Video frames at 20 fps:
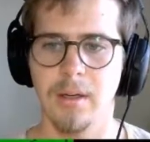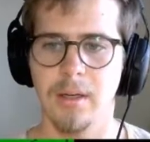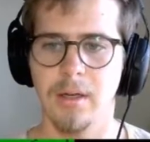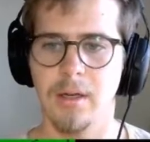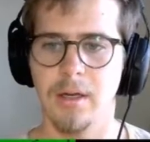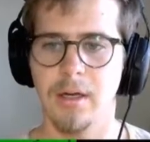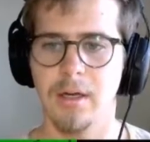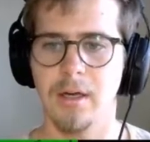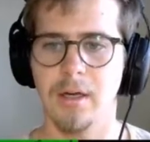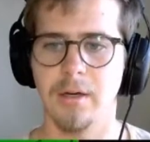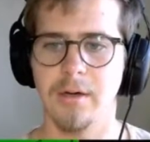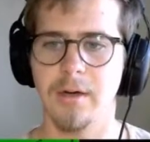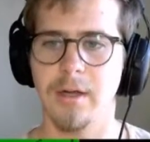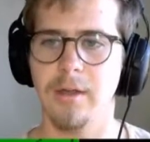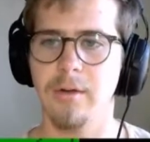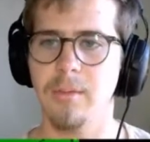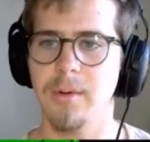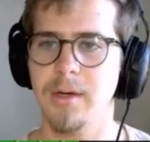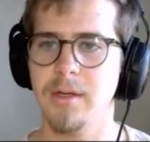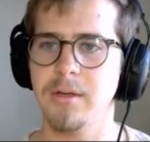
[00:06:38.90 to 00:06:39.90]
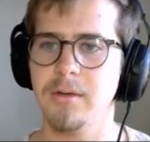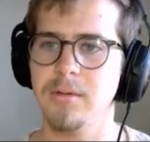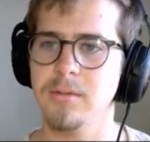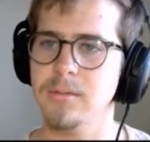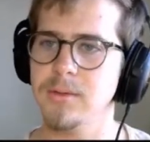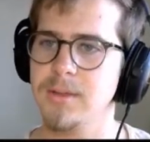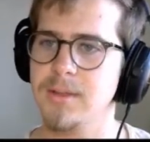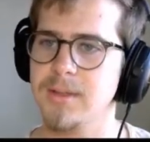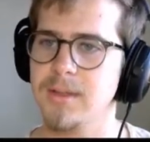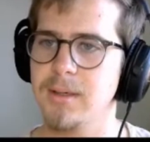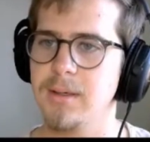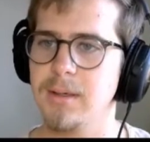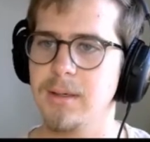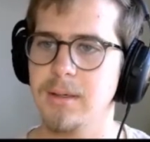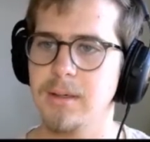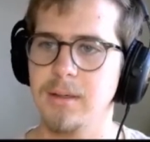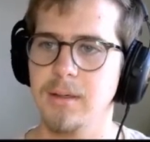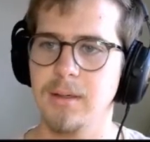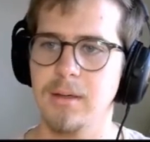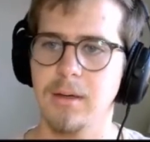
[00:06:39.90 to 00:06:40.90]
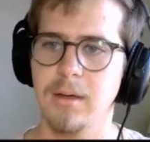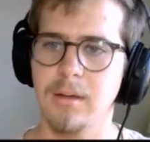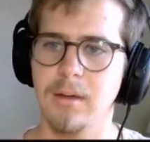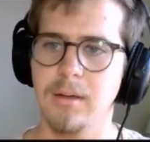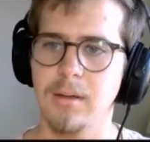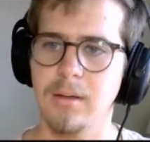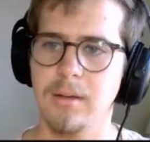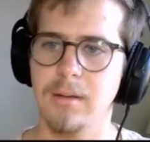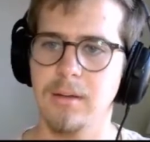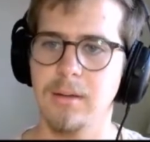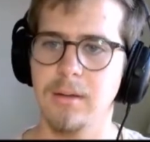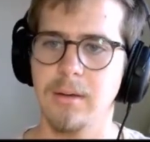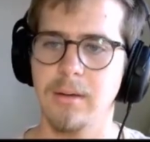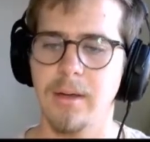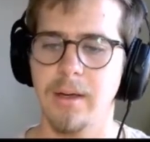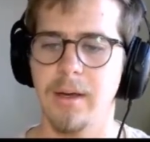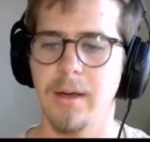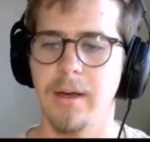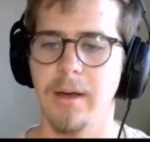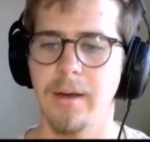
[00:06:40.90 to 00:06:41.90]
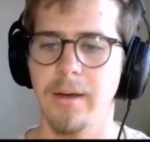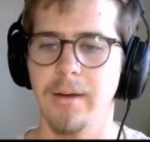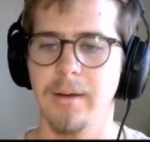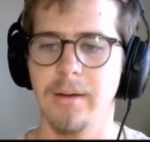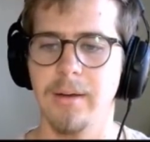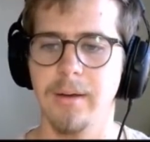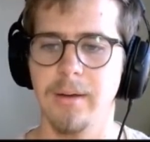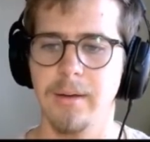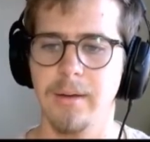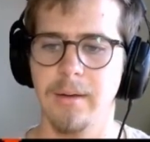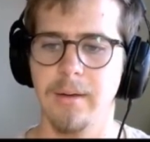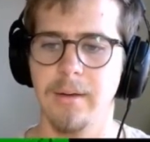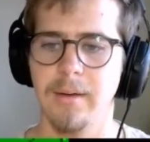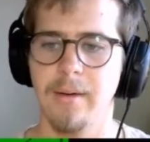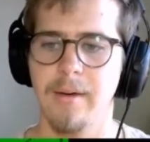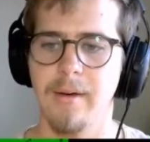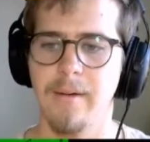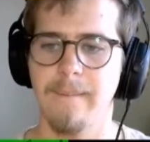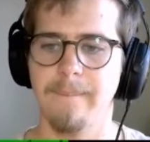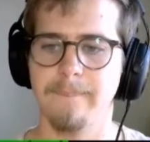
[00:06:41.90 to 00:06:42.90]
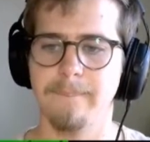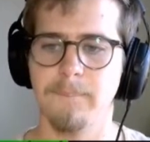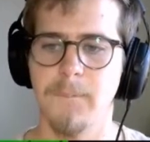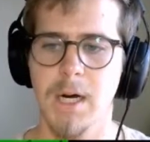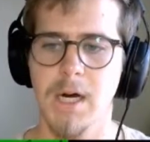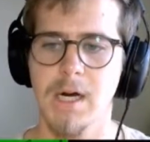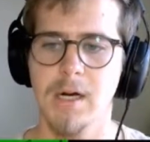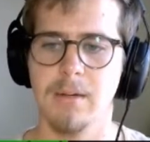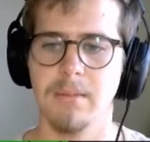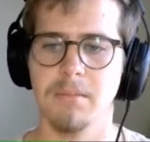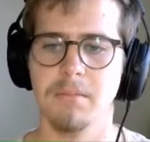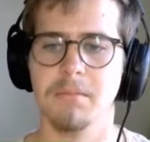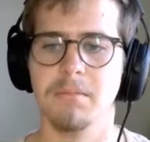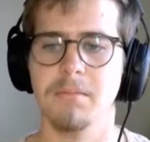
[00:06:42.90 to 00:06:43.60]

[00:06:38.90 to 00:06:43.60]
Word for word: Uh, another one to use. Okay. Bam!